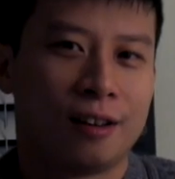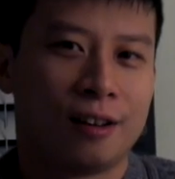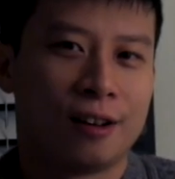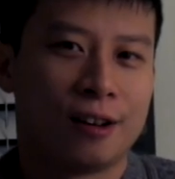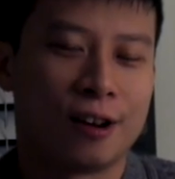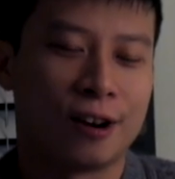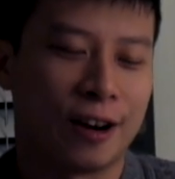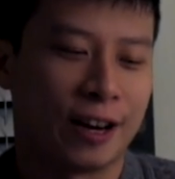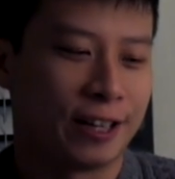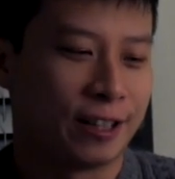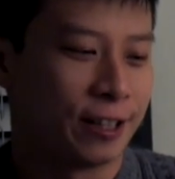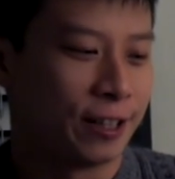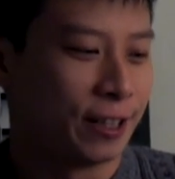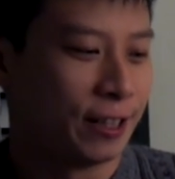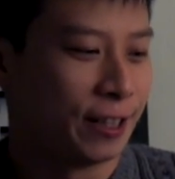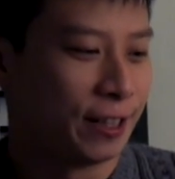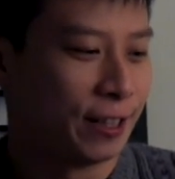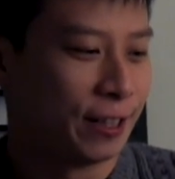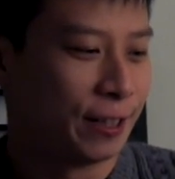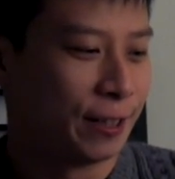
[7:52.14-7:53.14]
All right.
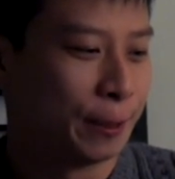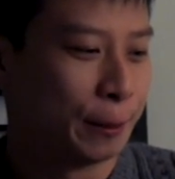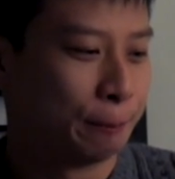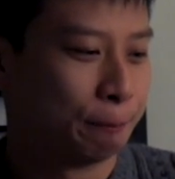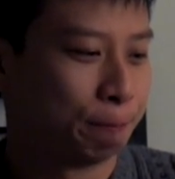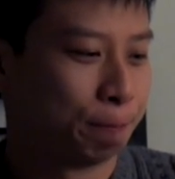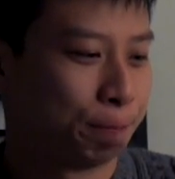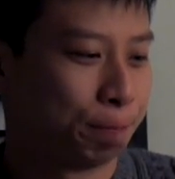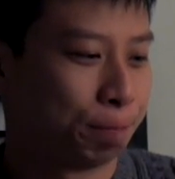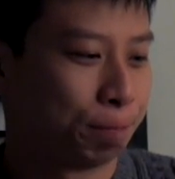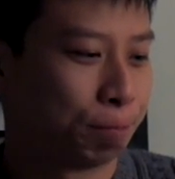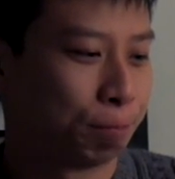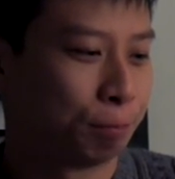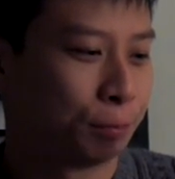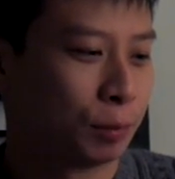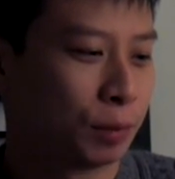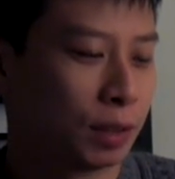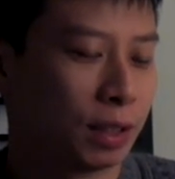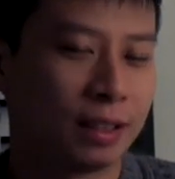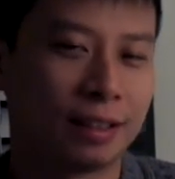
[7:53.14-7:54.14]

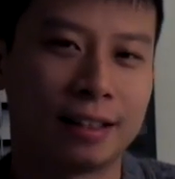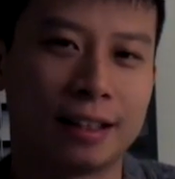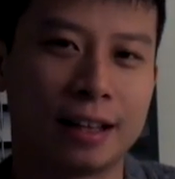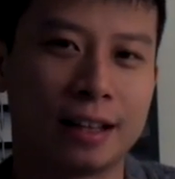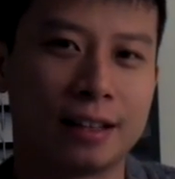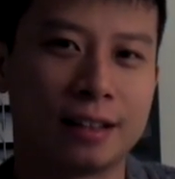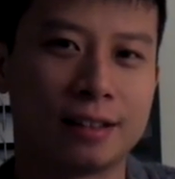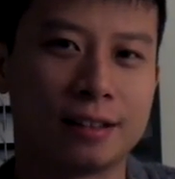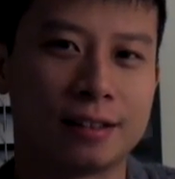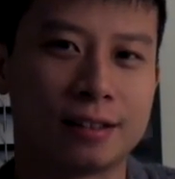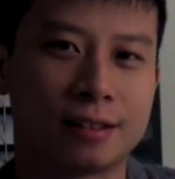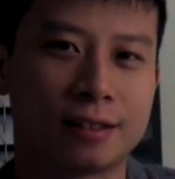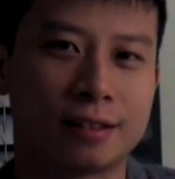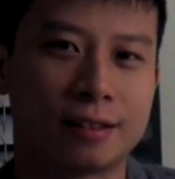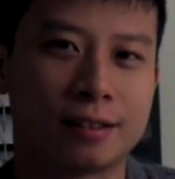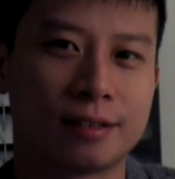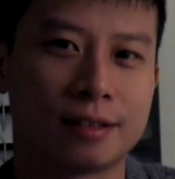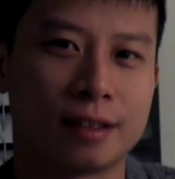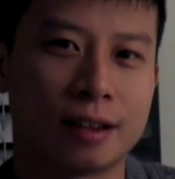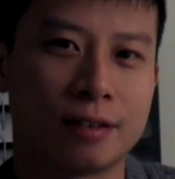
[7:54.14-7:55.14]
That
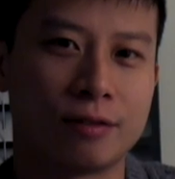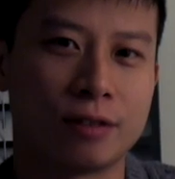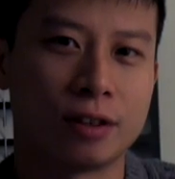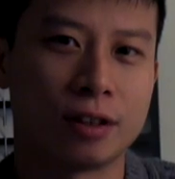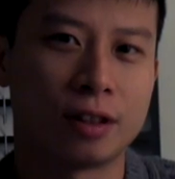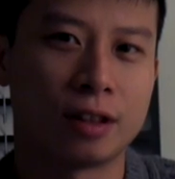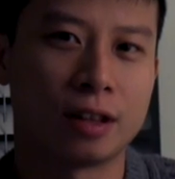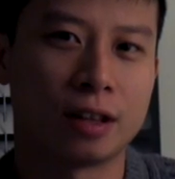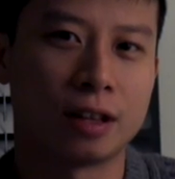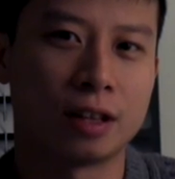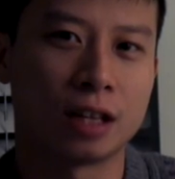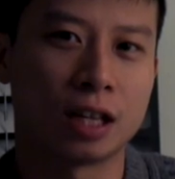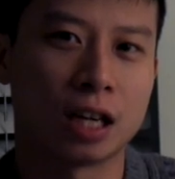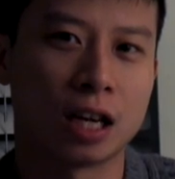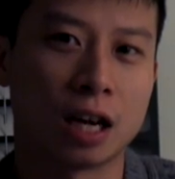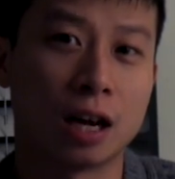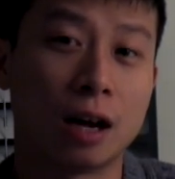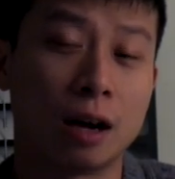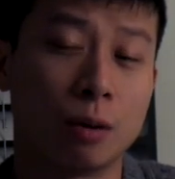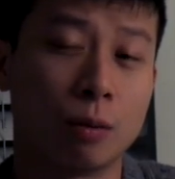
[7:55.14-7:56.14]
is everything
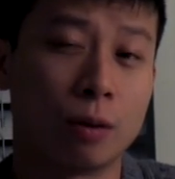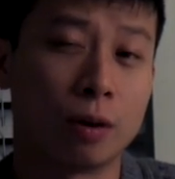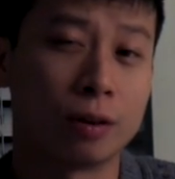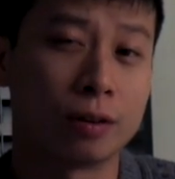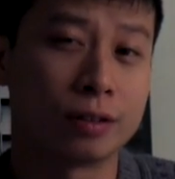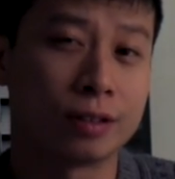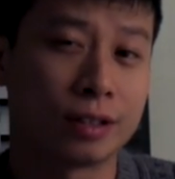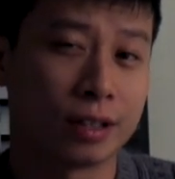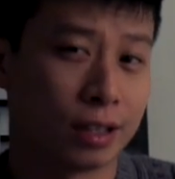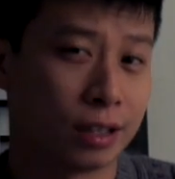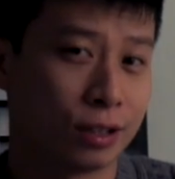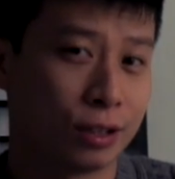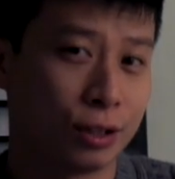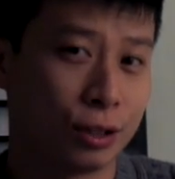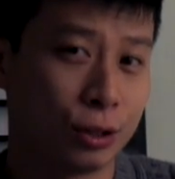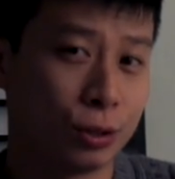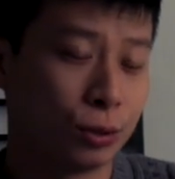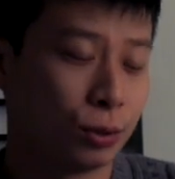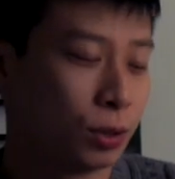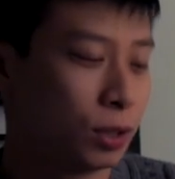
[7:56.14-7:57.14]
I want to say to
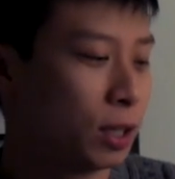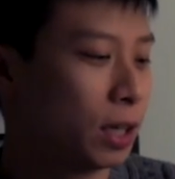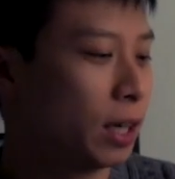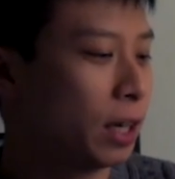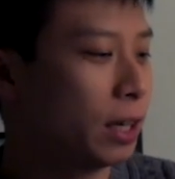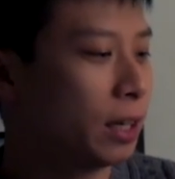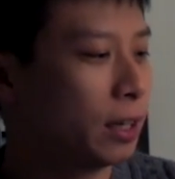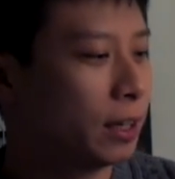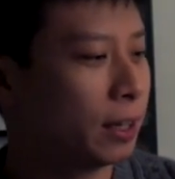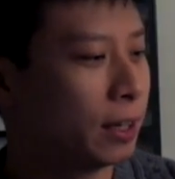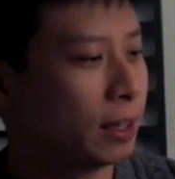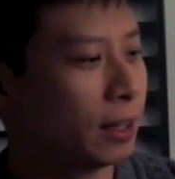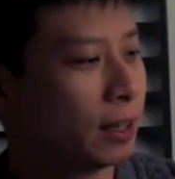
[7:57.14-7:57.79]
you today.